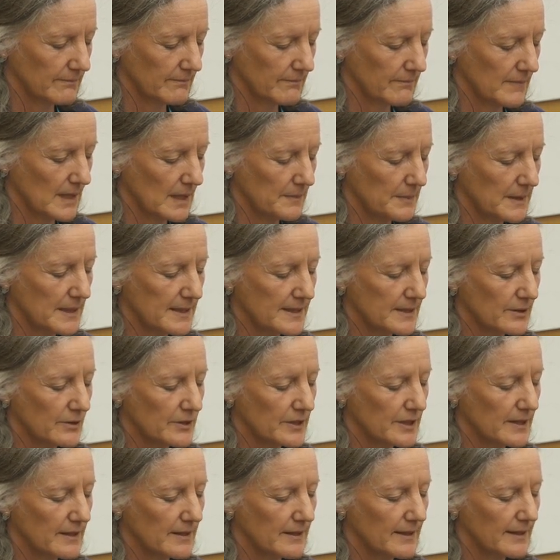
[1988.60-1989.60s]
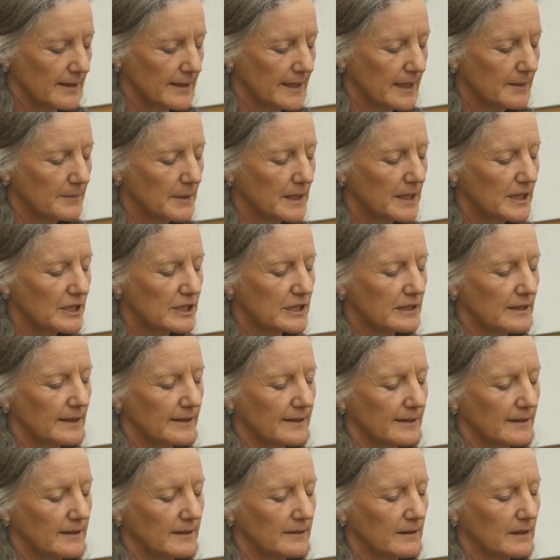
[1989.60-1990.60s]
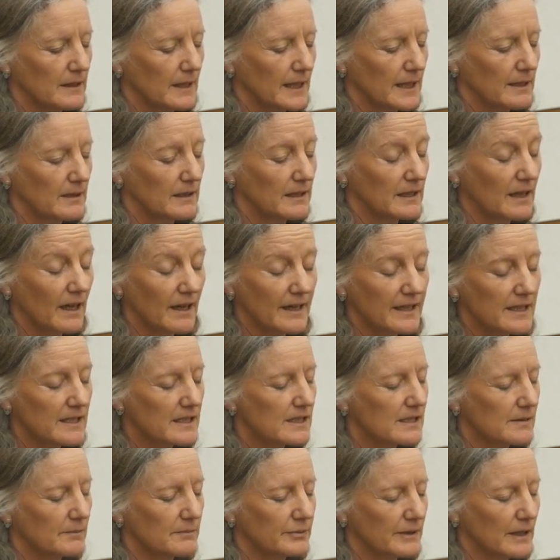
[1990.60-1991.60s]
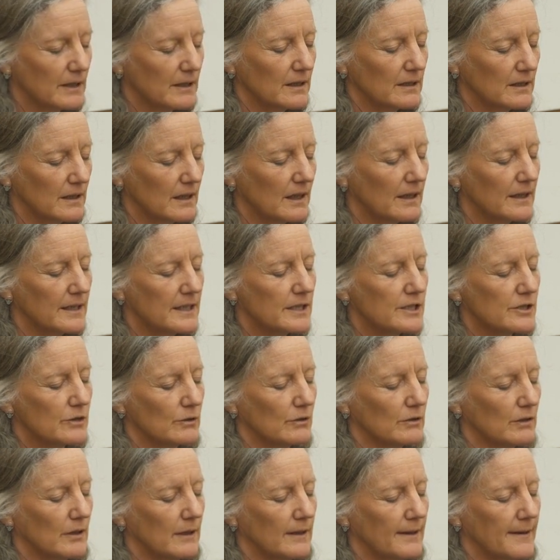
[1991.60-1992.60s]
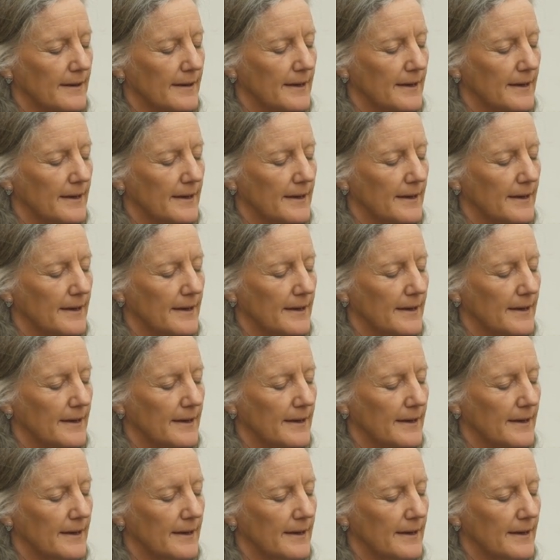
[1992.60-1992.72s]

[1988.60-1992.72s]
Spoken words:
Maybe it's got an image, a bright light, or